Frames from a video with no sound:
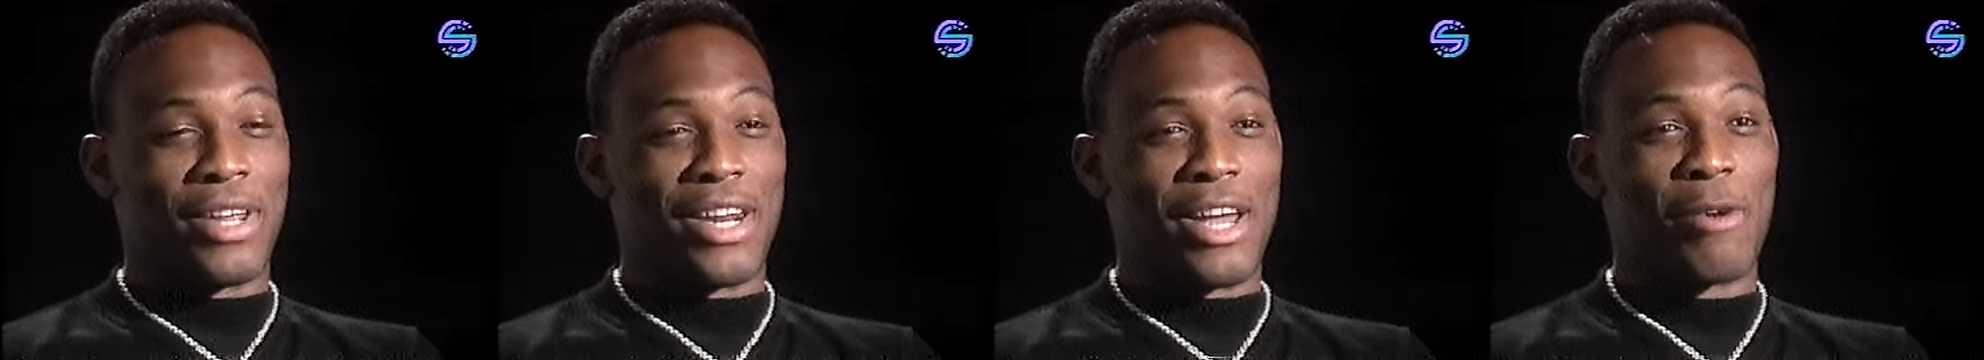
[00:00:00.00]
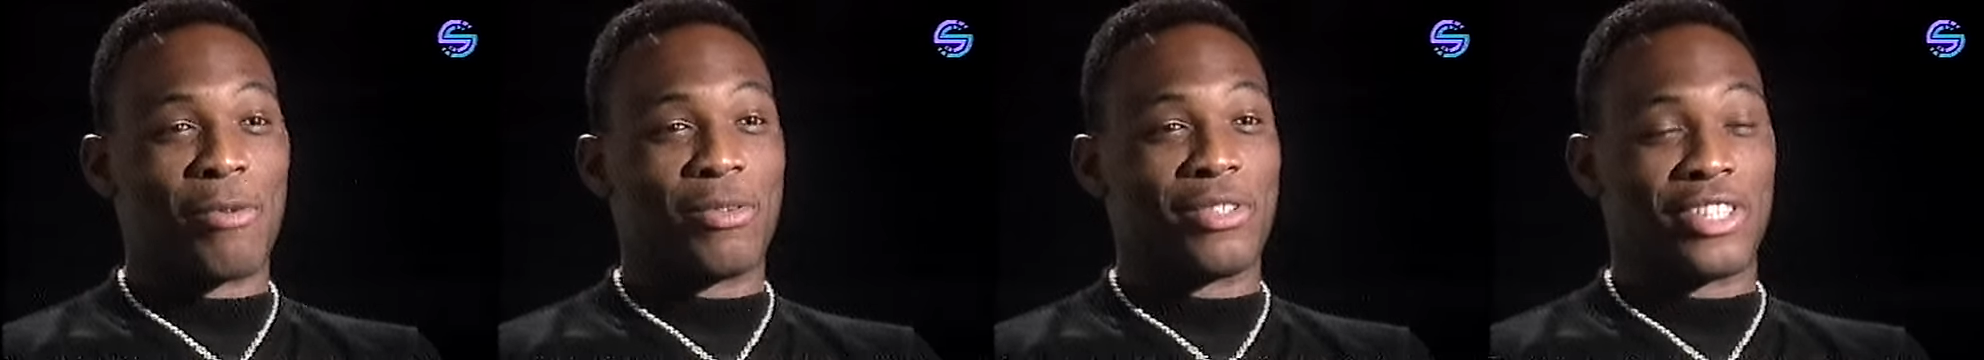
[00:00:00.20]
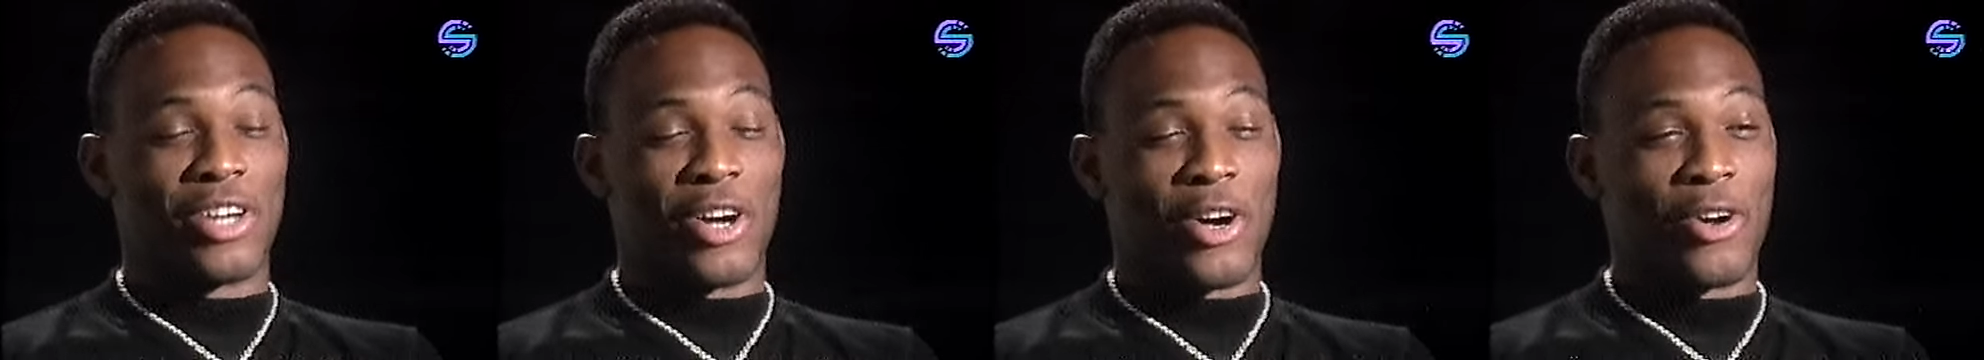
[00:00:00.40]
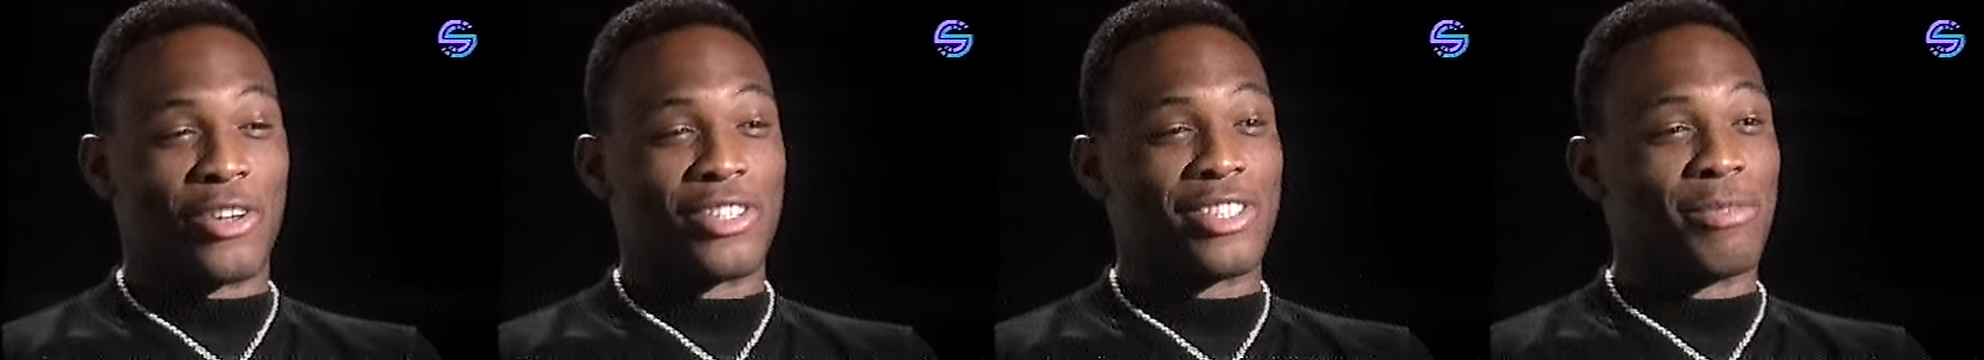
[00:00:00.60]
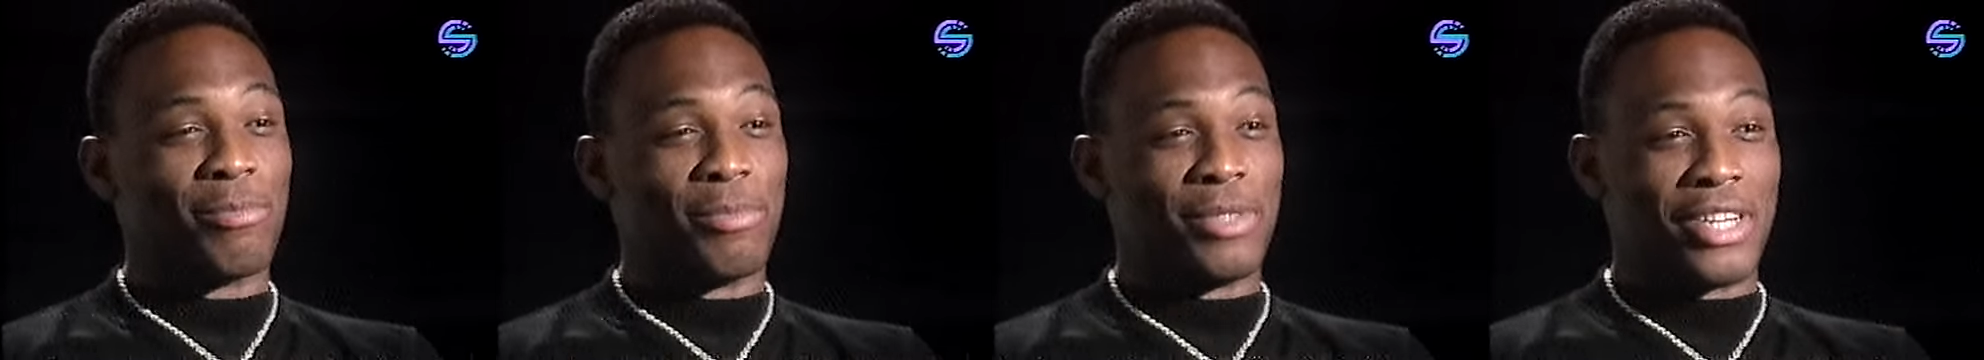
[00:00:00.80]
that was an
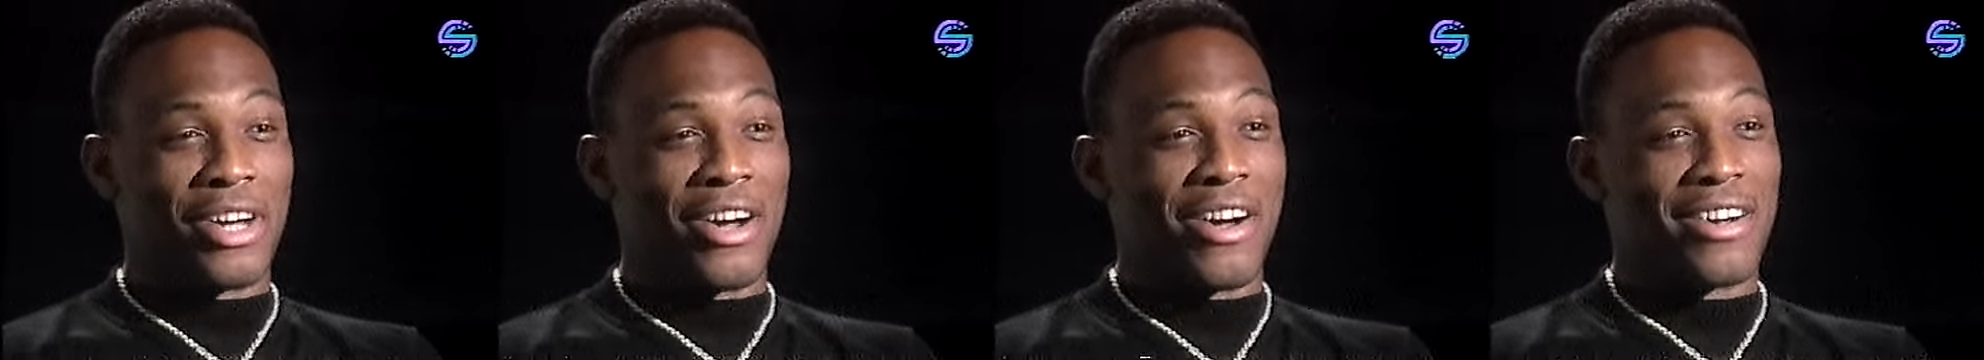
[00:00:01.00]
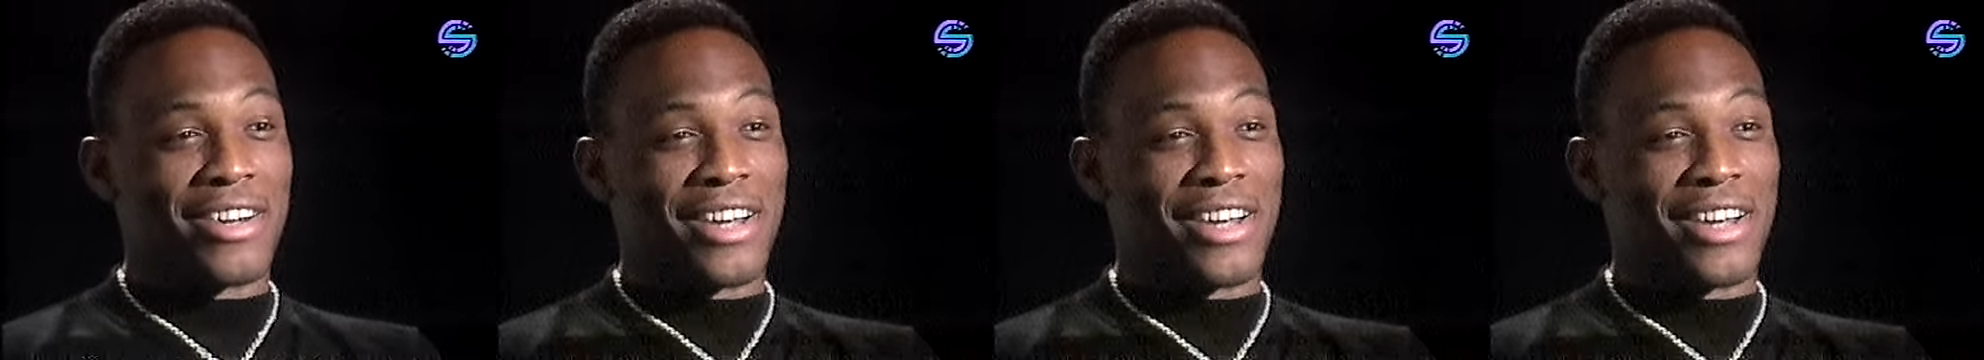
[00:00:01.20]
awesome dunk.